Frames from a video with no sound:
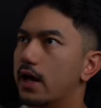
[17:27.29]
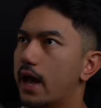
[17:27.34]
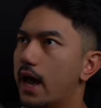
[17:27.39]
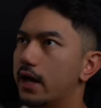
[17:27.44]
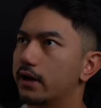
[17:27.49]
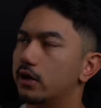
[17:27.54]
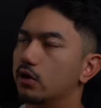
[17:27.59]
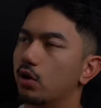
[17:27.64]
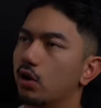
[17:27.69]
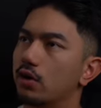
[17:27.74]

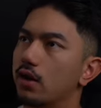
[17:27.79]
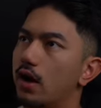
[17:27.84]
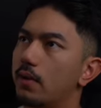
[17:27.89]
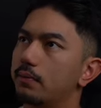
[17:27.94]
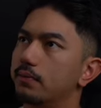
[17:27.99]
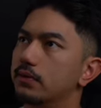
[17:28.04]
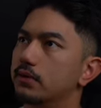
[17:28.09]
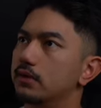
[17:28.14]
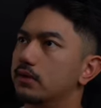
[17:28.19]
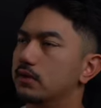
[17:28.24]
add it all
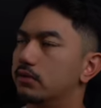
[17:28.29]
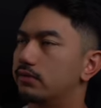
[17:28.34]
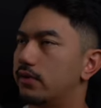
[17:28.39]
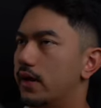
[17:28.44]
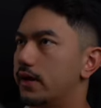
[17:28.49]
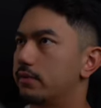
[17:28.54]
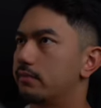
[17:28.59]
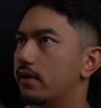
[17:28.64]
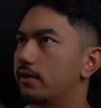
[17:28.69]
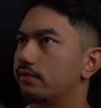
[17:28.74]
up,
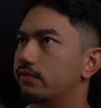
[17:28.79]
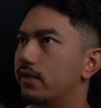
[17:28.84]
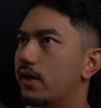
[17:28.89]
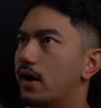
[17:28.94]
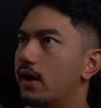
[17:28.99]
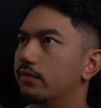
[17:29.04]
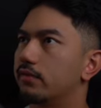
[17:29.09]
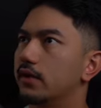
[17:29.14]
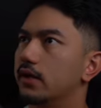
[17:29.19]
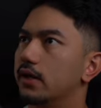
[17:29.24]
divide it by
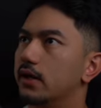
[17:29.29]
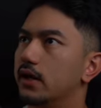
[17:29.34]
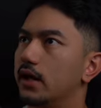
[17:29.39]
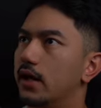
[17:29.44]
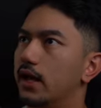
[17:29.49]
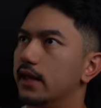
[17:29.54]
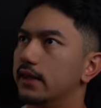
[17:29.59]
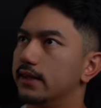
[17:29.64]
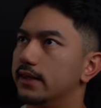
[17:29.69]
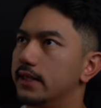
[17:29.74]
five,
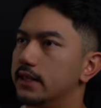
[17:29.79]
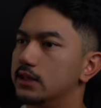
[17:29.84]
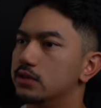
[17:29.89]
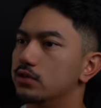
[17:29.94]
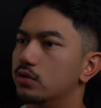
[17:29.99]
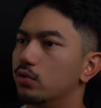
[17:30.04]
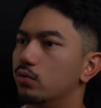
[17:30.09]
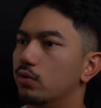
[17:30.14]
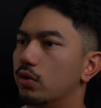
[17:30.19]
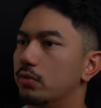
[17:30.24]
and
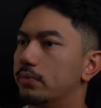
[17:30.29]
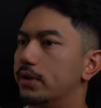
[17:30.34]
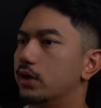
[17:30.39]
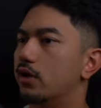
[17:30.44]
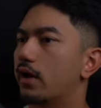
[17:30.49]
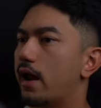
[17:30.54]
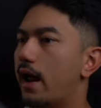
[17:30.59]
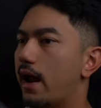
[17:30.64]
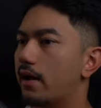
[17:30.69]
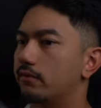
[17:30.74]
this will be
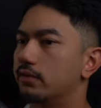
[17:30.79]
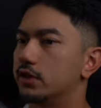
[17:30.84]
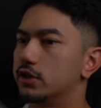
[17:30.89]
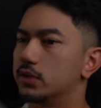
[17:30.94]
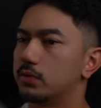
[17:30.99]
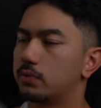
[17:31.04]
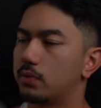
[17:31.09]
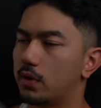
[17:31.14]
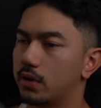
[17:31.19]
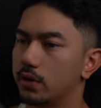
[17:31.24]
your
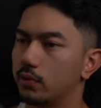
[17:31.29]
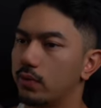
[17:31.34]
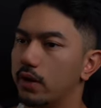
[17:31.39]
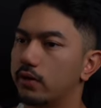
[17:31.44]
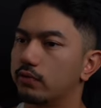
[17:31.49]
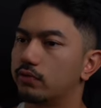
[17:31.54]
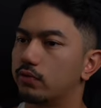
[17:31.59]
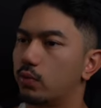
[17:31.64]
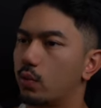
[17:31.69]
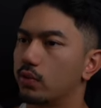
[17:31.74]
average body
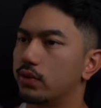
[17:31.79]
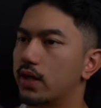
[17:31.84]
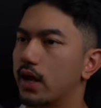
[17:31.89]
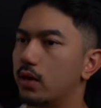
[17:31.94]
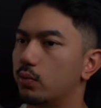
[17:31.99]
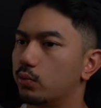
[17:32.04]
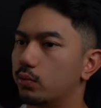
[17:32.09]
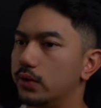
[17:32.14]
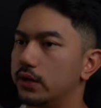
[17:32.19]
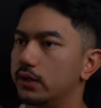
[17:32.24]
weight for
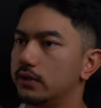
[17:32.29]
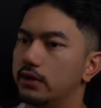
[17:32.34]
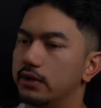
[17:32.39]
that week.